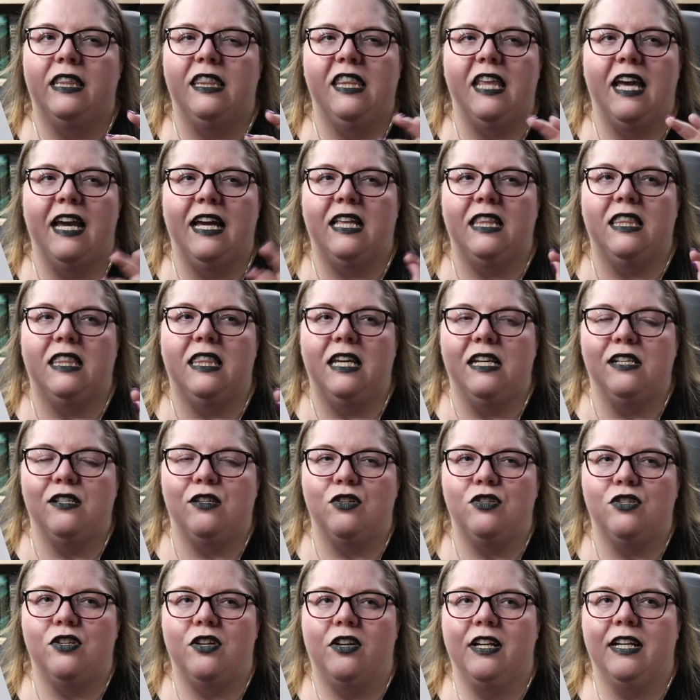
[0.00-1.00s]
like things
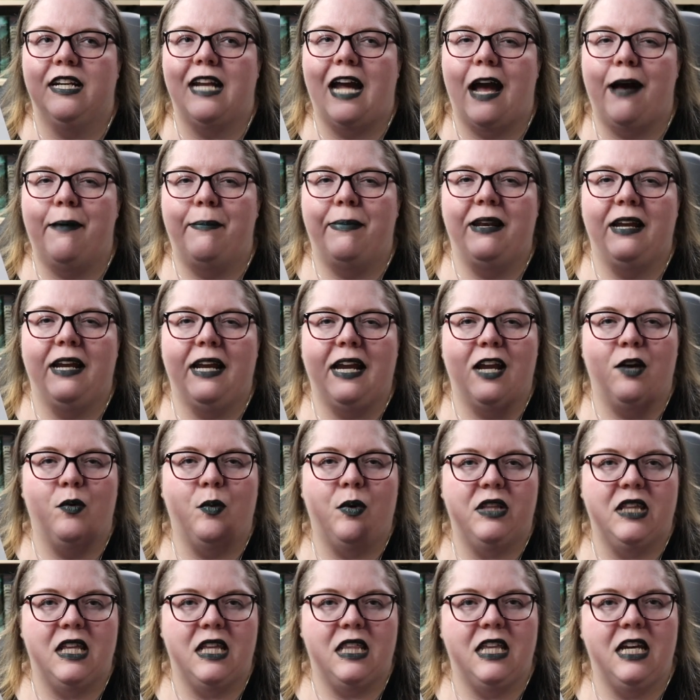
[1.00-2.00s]
are starting to happen again
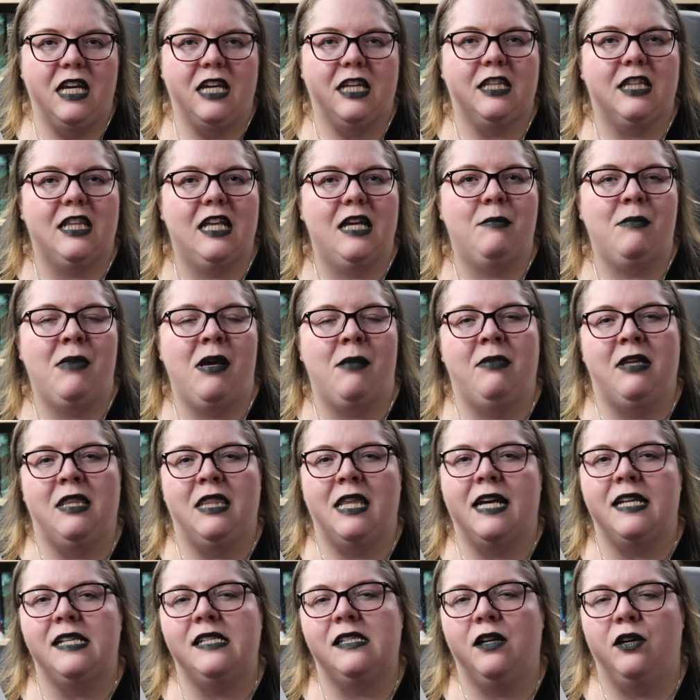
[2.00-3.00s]
where they think that maybe
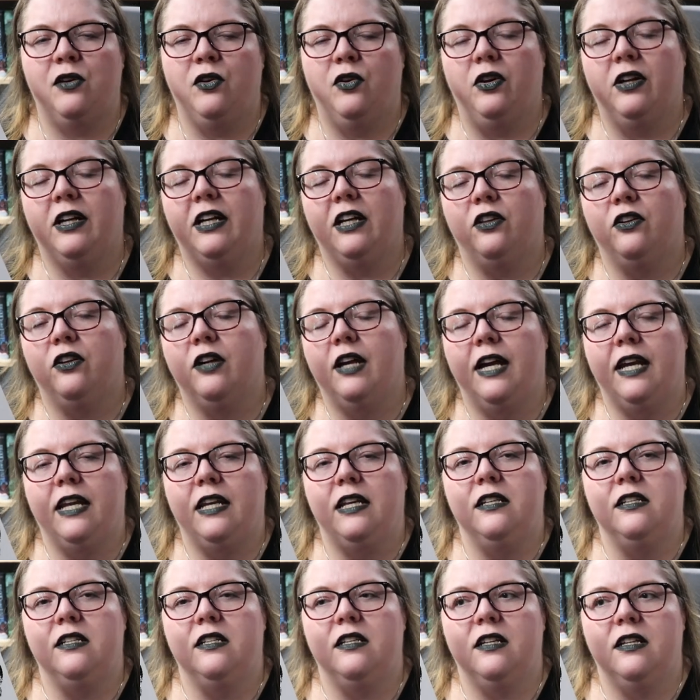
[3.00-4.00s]
that serial killer
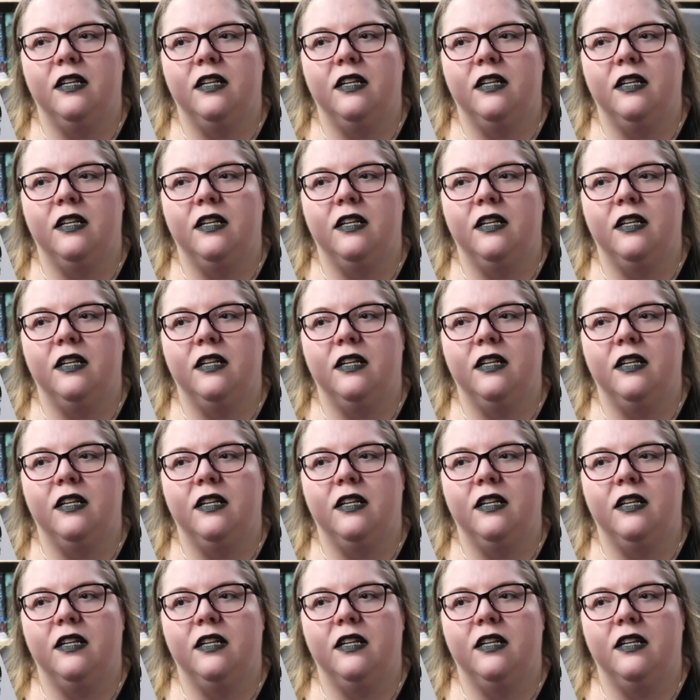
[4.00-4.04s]
had